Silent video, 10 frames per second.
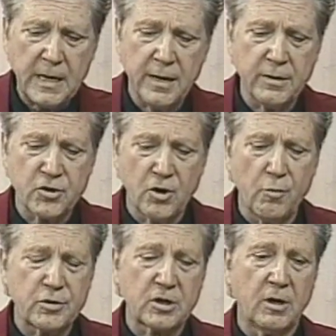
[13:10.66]
And the
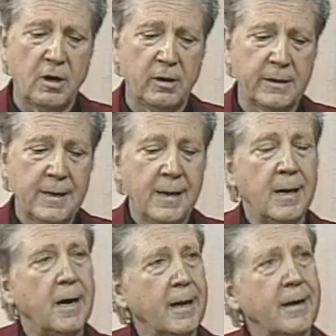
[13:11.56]
show was called
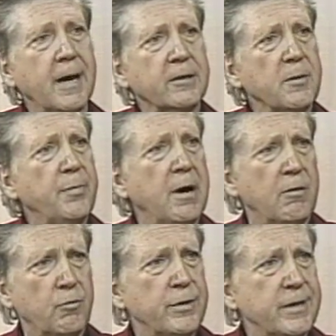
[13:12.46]
Unlock the
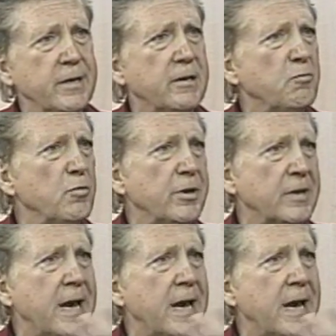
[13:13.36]
Power Within. It went